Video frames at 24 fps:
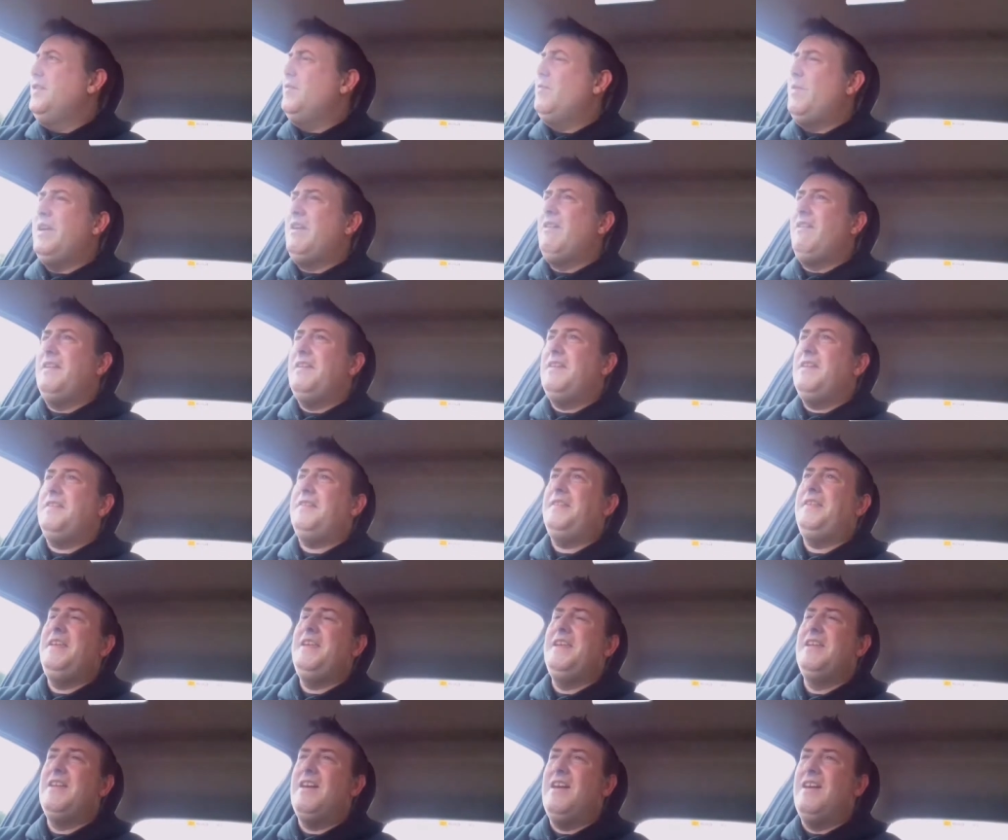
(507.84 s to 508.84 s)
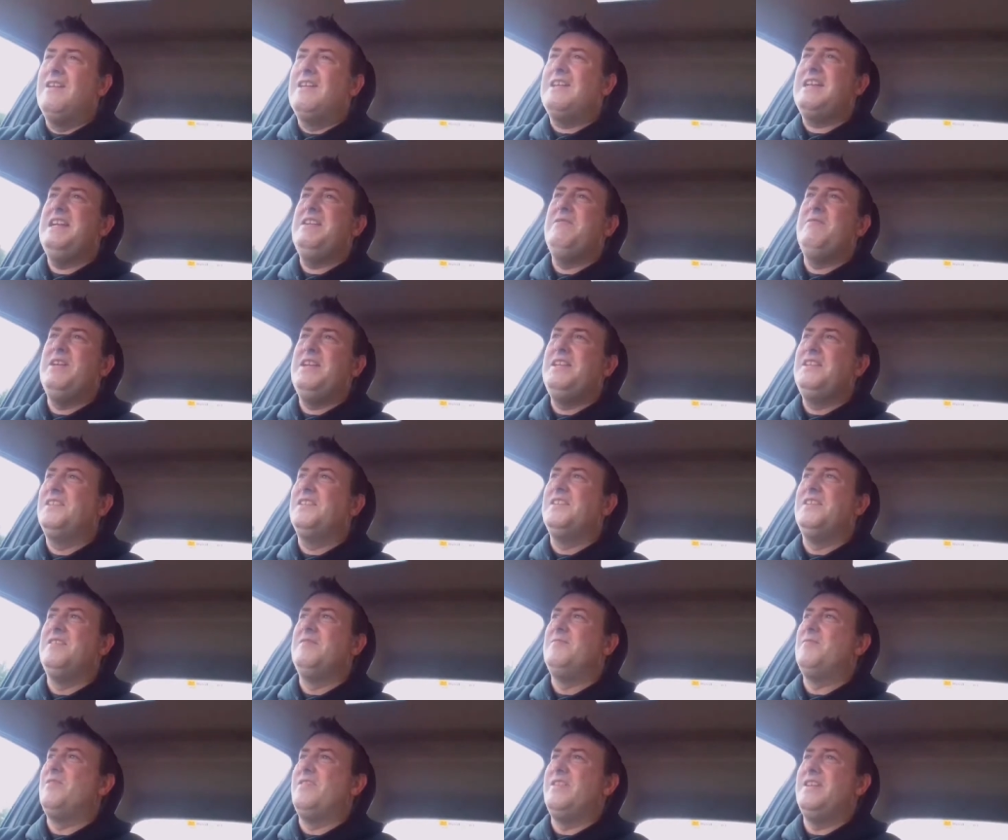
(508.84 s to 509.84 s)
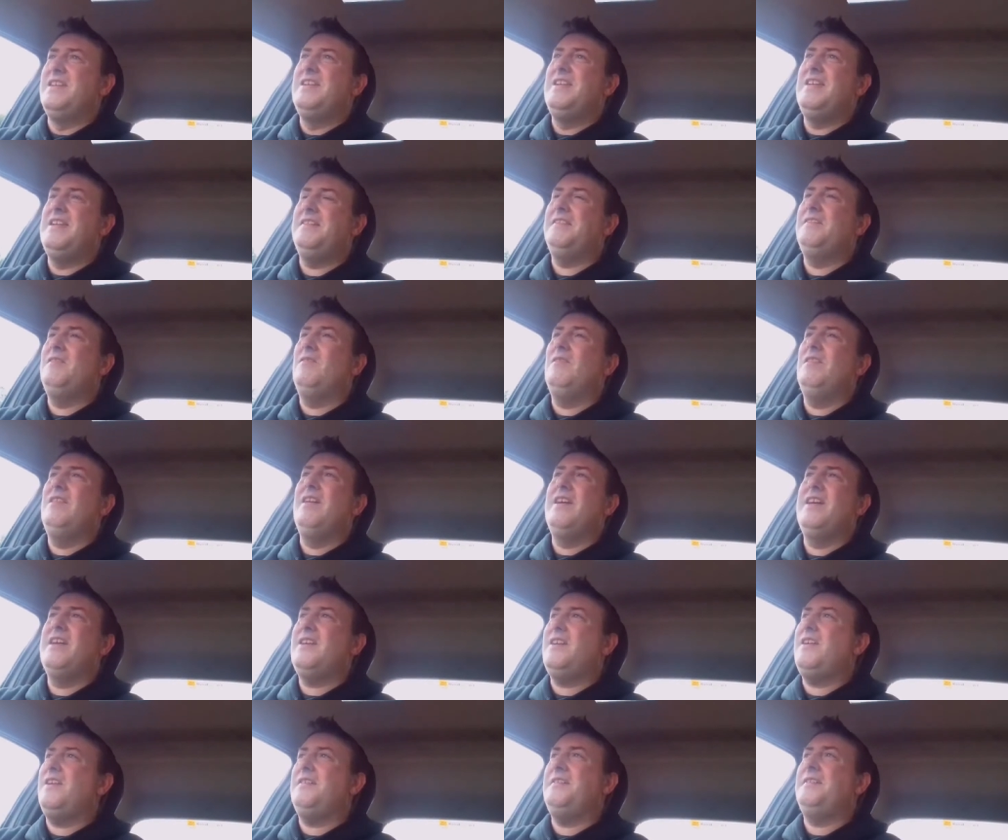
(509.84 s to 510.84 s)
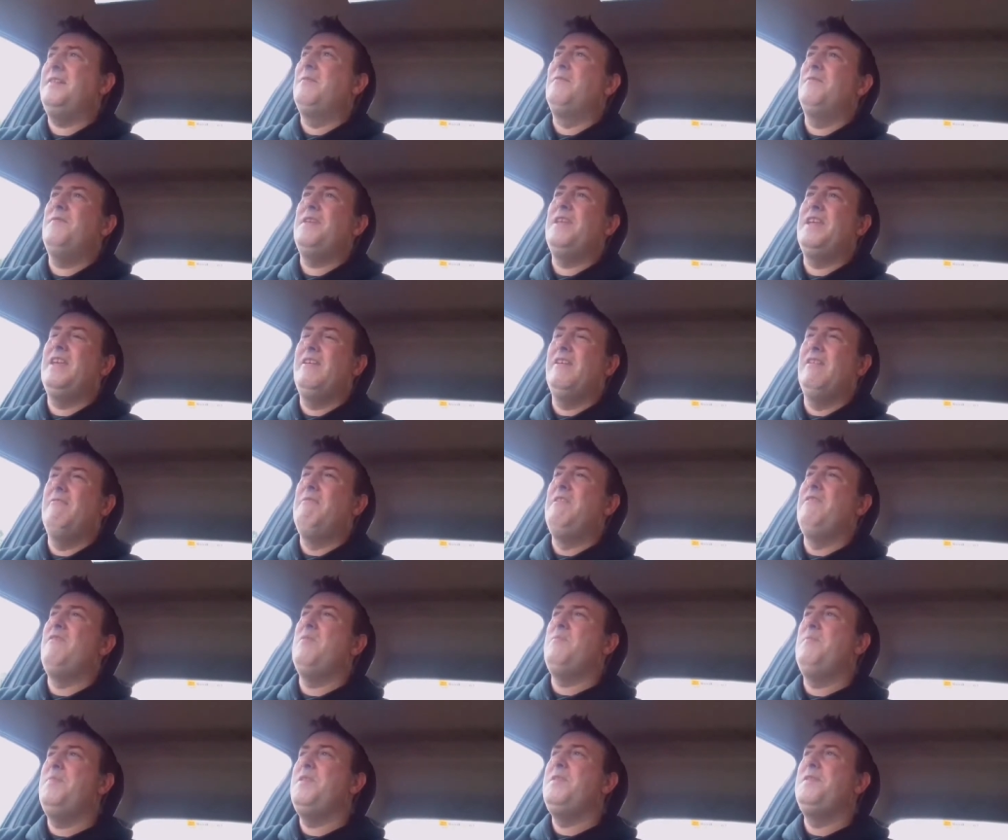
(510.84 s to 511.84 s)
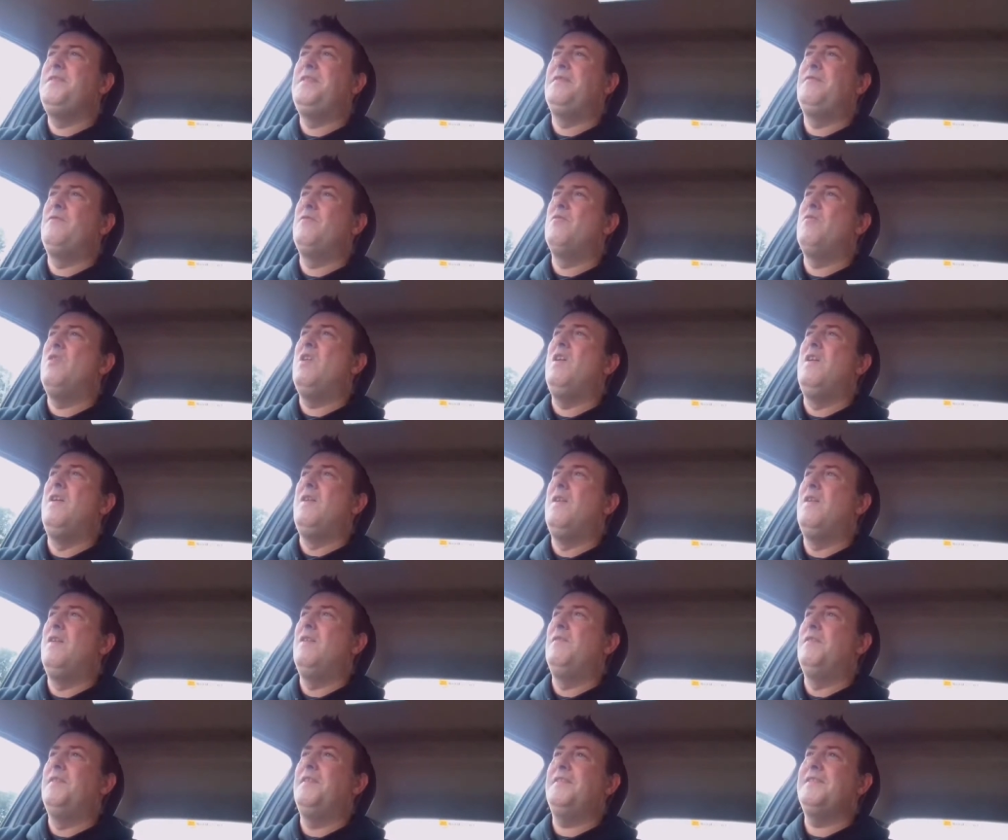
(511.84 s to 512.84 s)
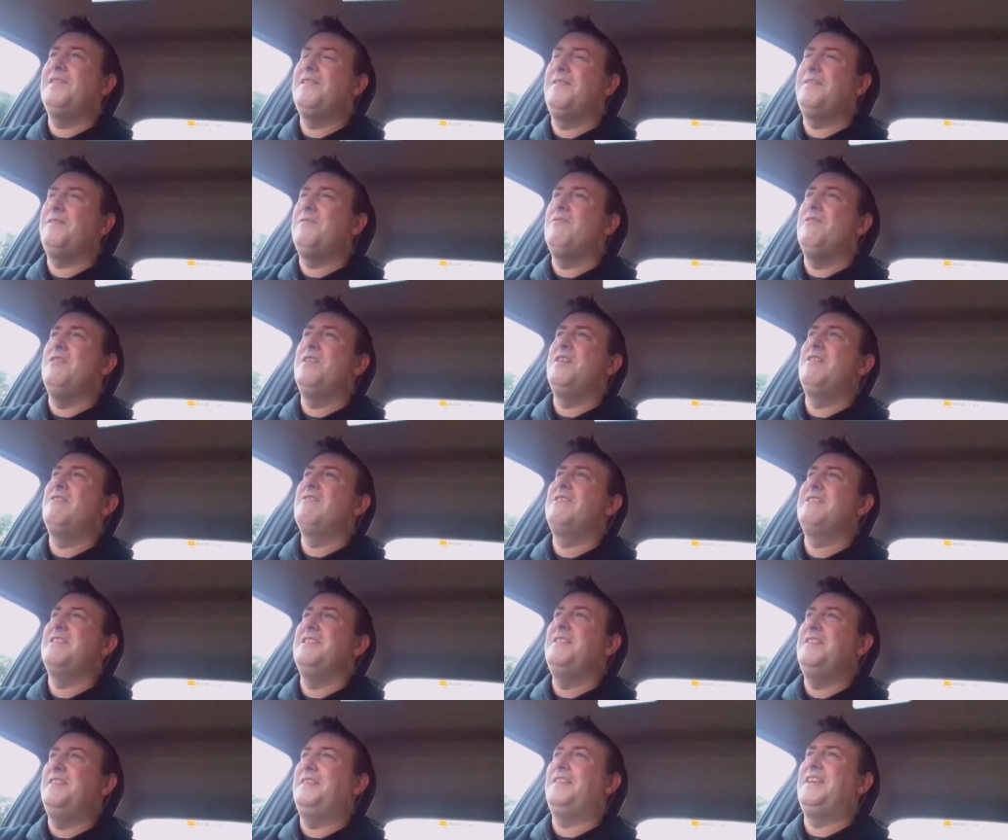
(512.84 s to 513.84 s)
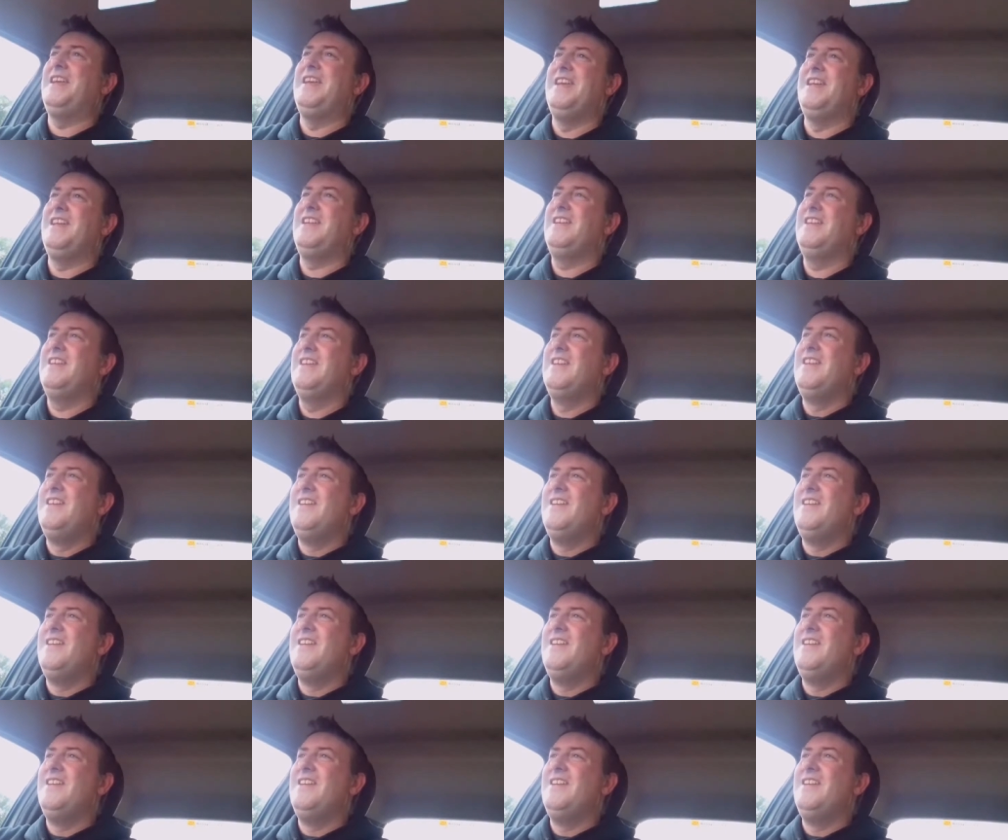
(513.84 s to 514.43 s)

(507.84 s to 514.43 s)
So when I see an ugly wind turbine, it's not like something with a beautiful heart that's just got an ugly skin.